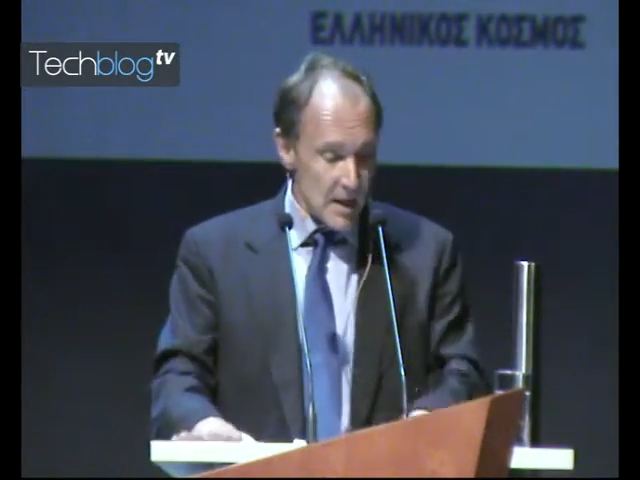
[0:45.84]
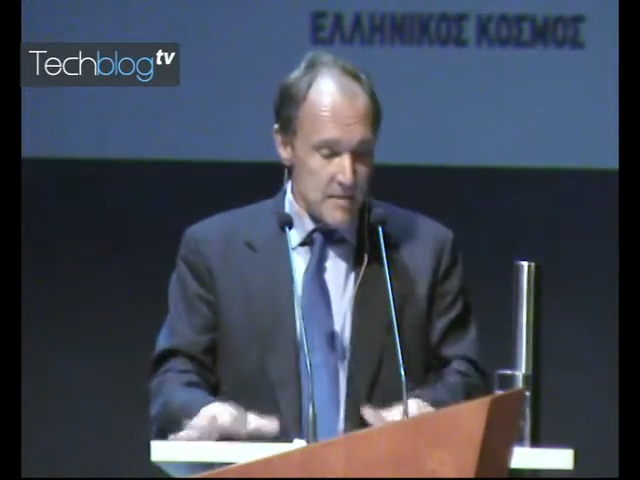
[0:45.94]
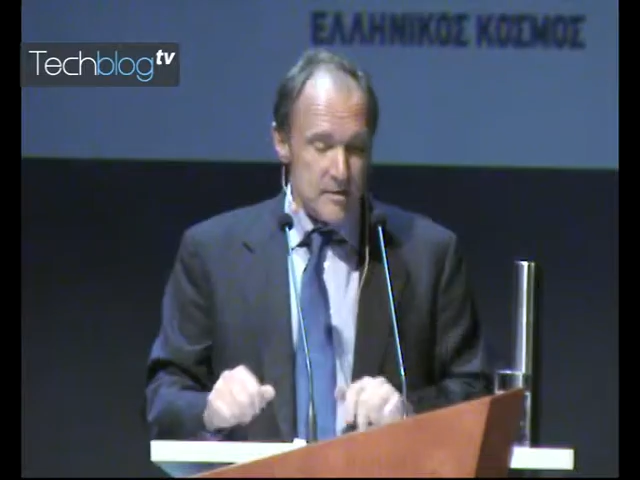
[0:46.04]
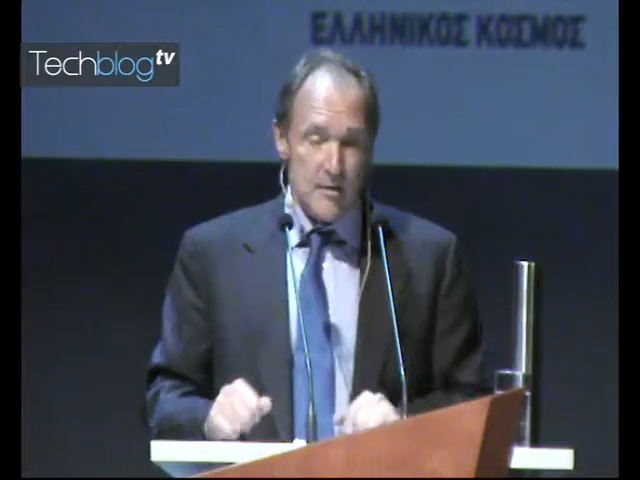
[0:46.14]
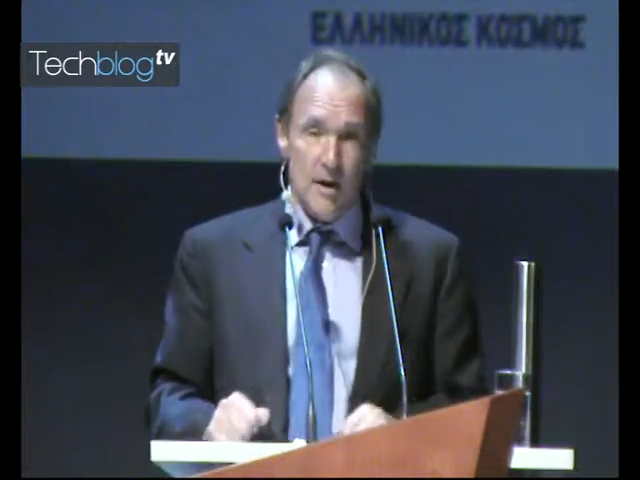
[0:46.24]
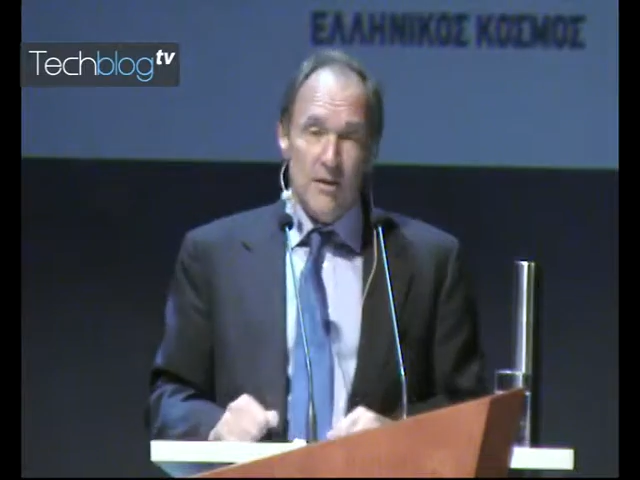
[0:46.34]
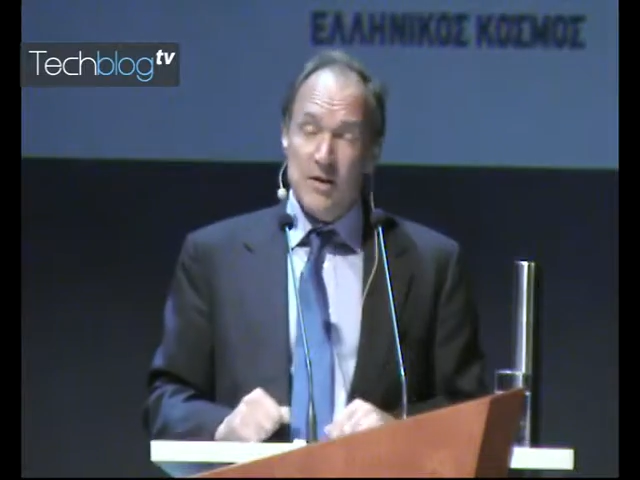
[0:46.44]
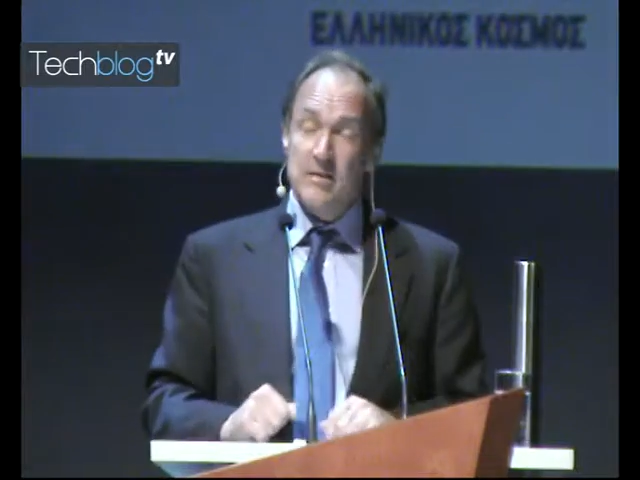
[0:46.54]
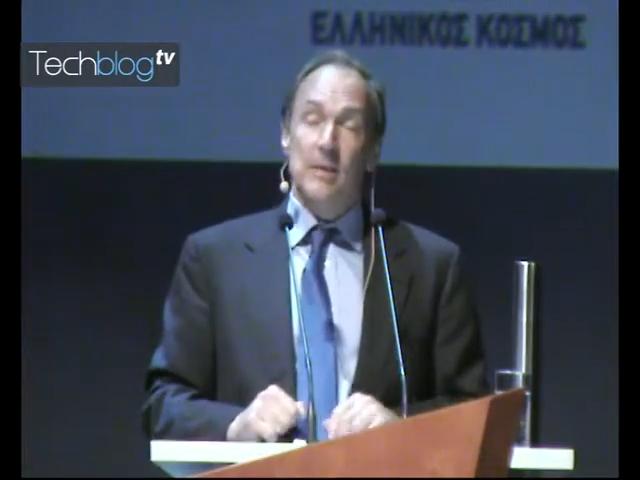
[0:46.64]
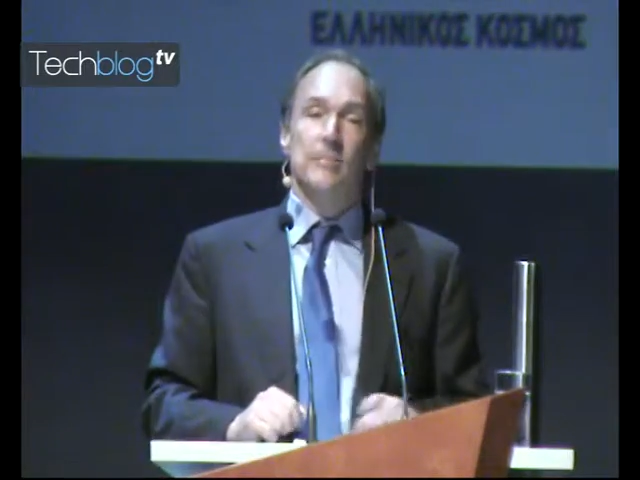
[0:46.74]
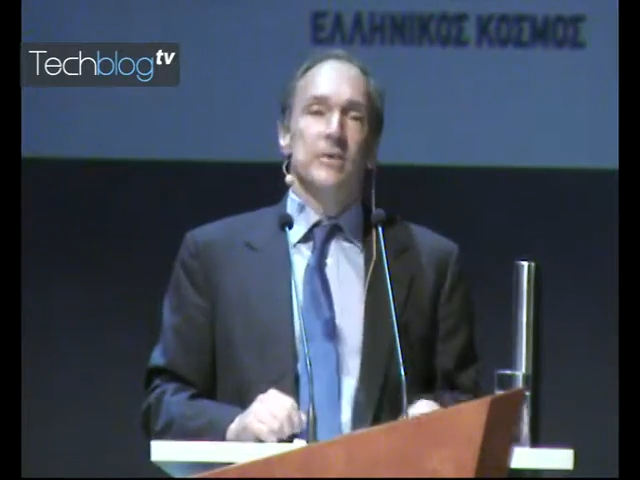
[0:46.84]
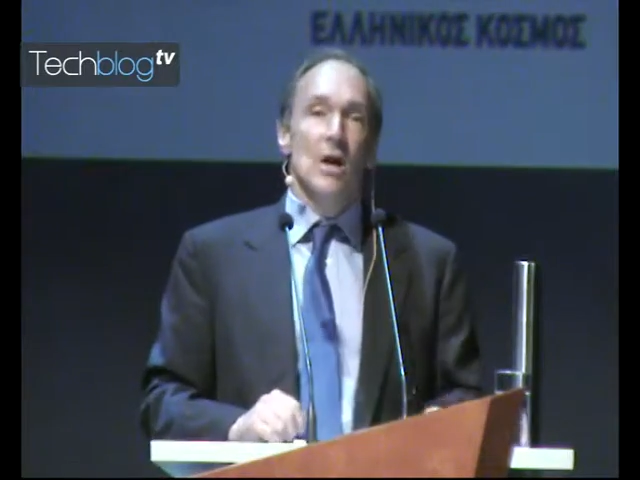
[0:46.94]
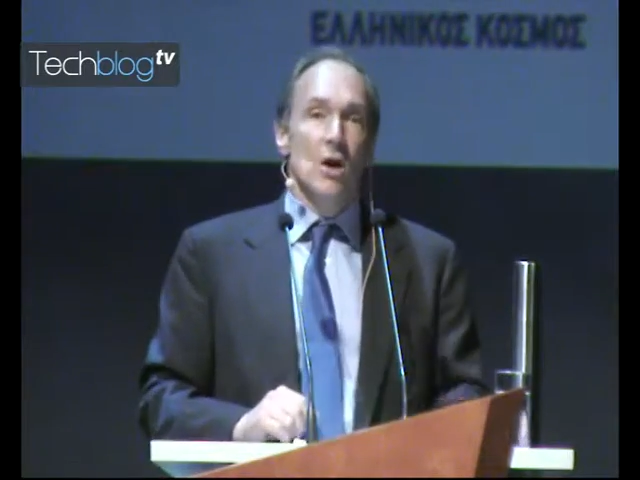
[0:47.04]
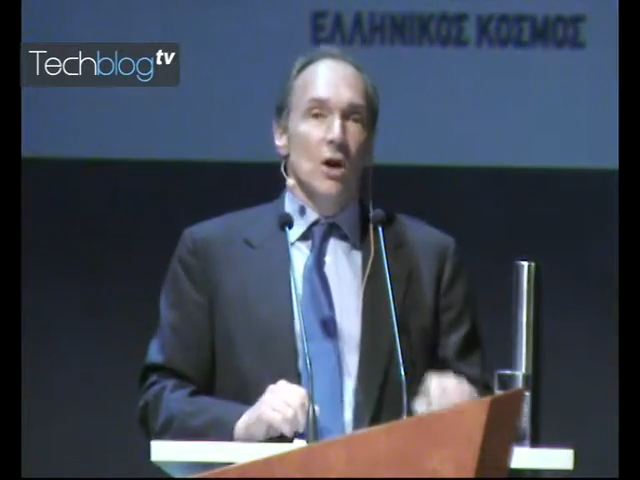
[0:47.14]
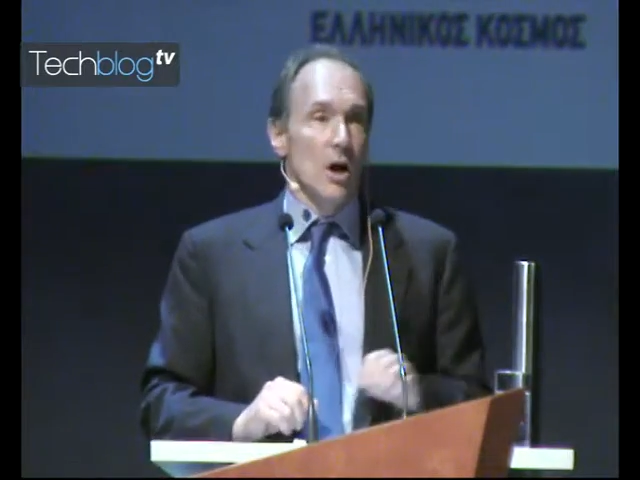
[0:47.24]
There's some
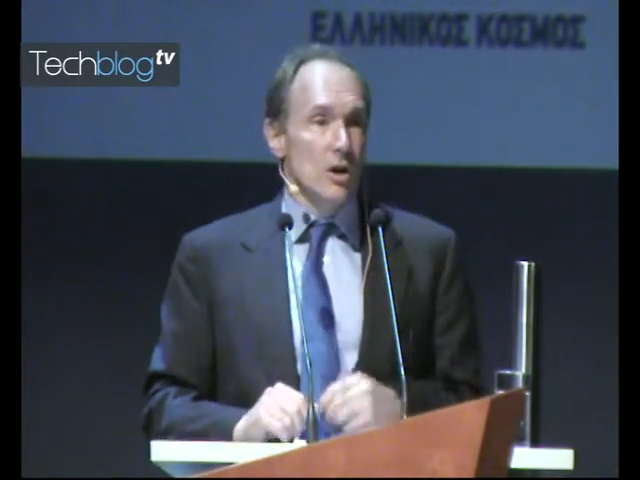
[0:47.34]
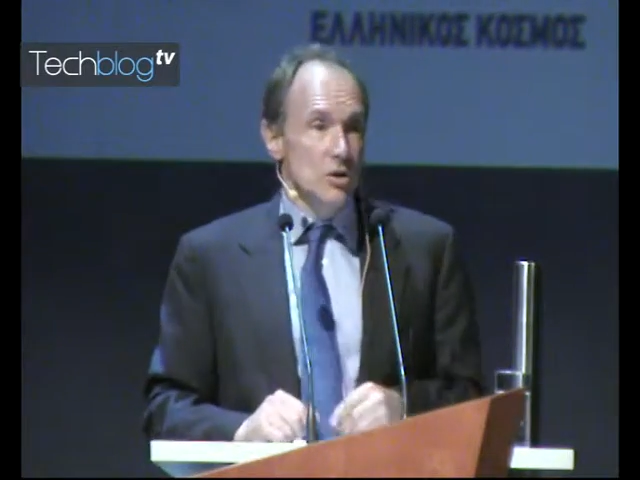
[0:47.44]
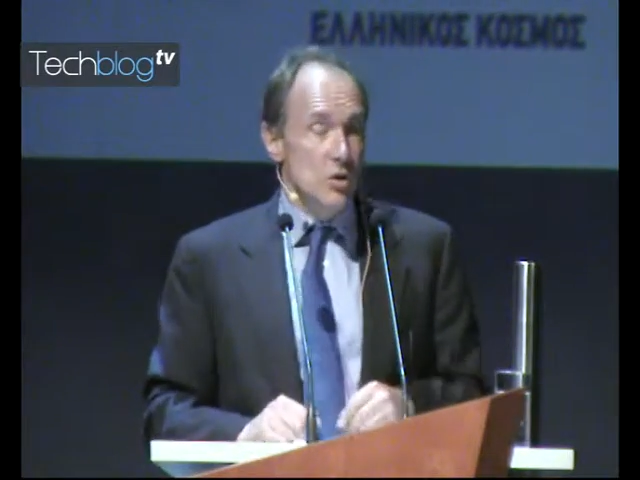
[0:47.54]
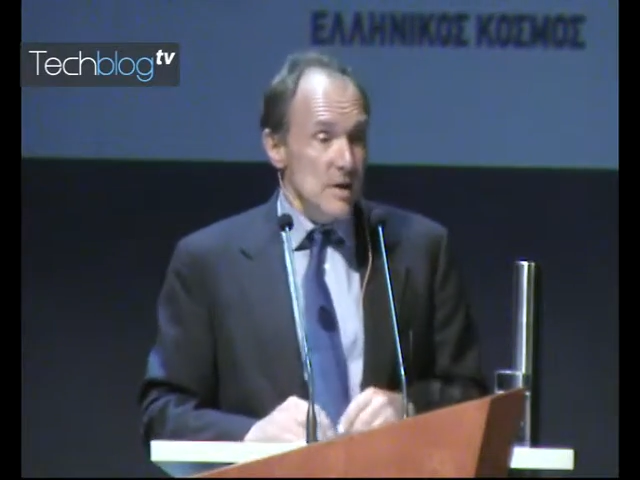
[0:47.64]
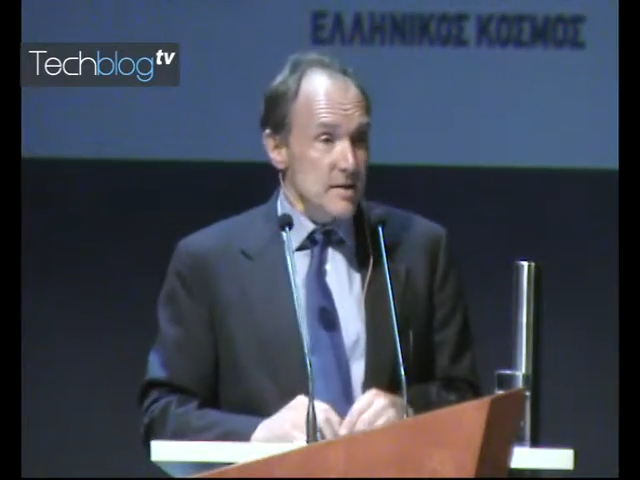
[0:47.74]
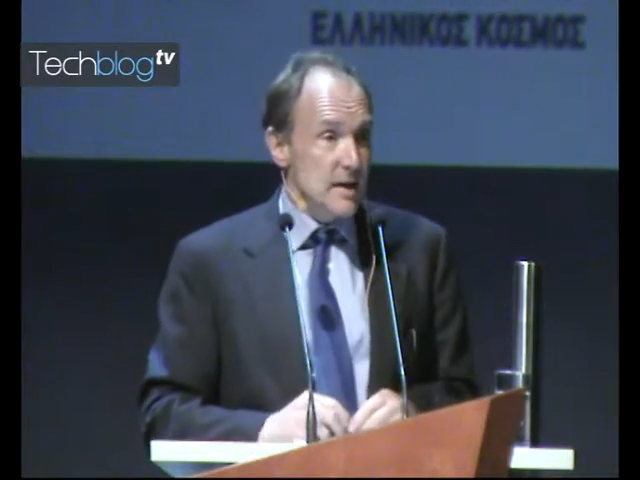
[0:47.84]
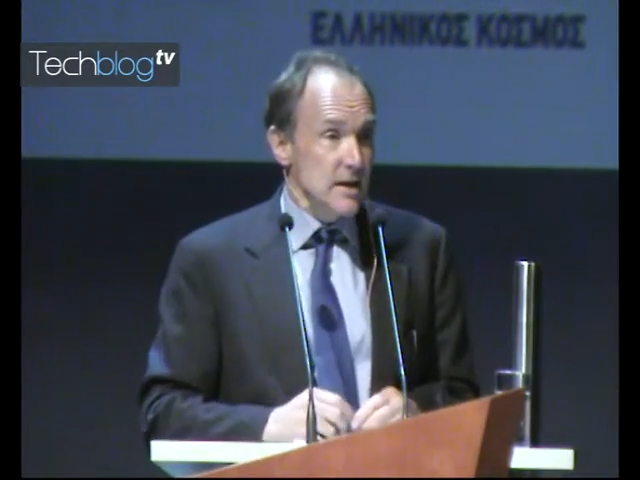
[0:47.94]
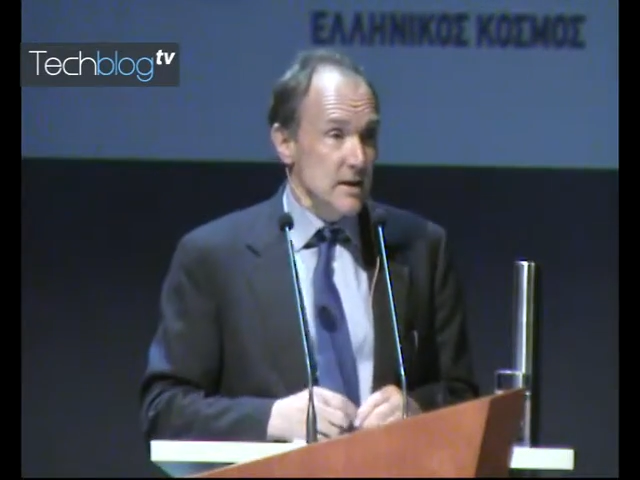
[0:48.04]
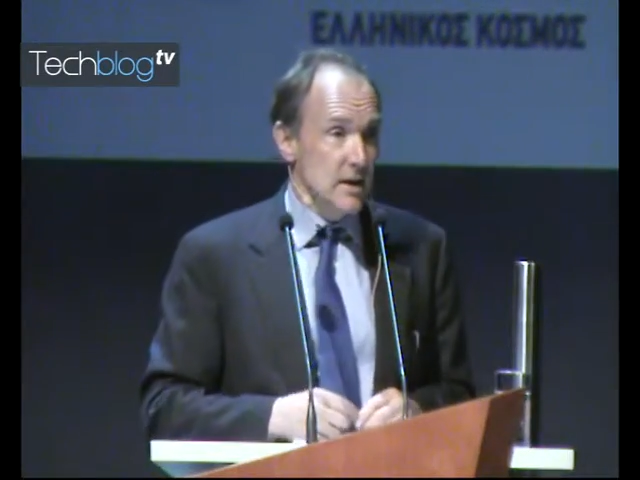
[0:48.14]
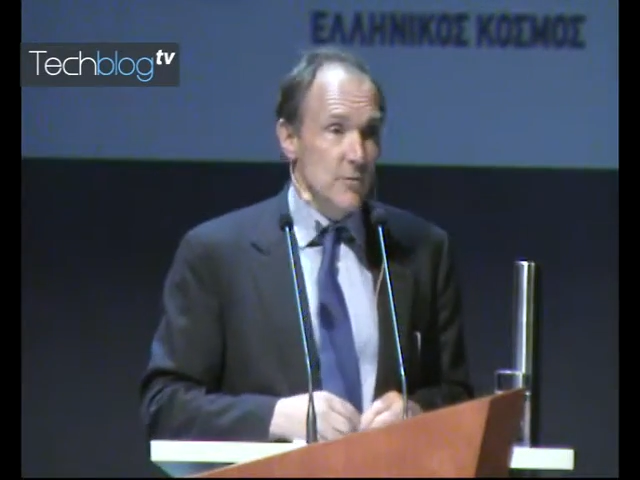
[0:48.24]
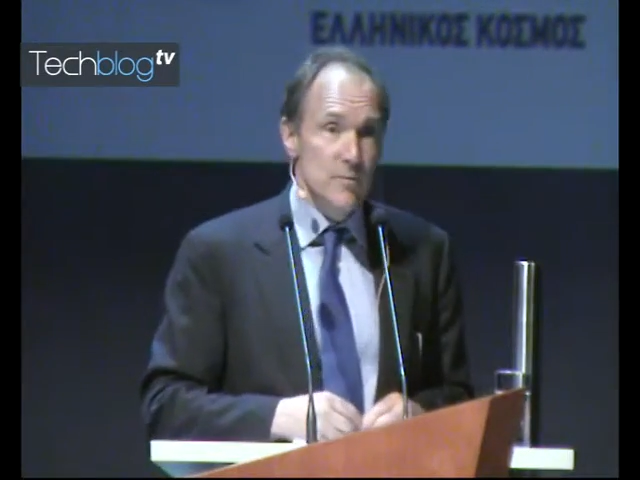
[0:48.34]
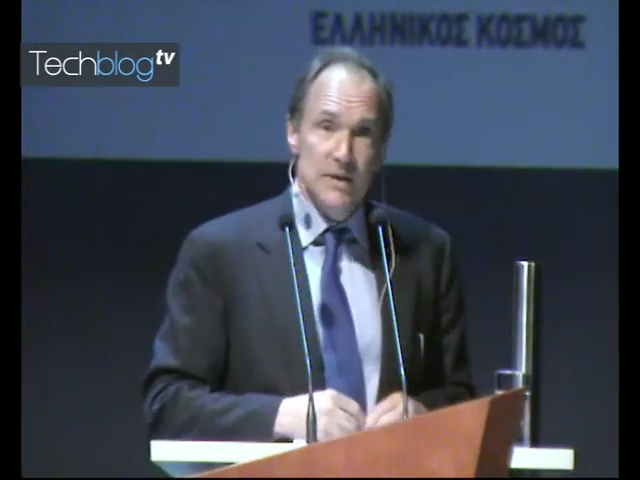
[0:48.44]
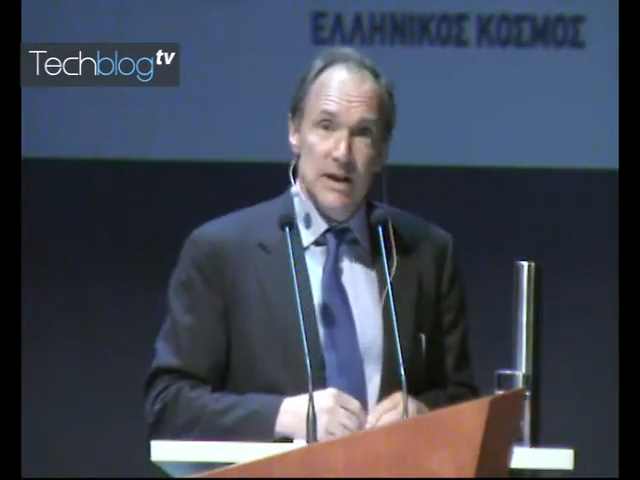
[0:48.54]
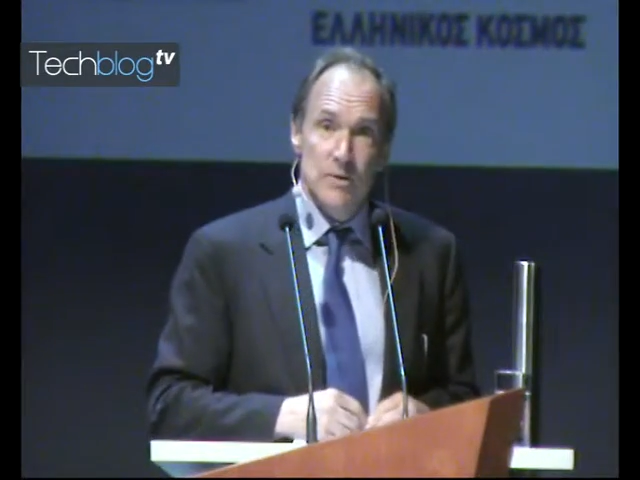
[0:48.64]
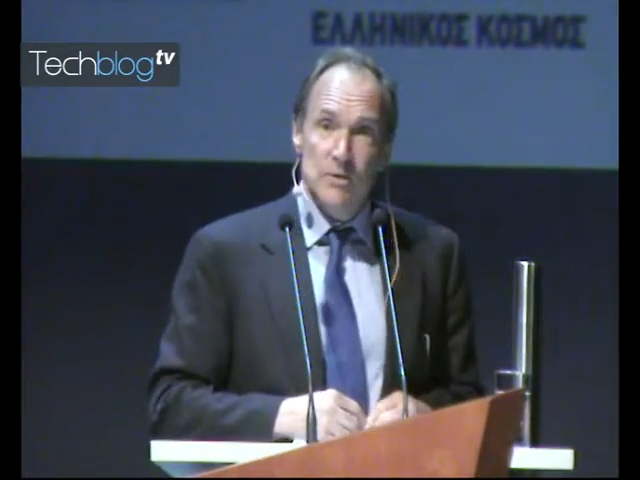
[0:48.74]
US data, government data,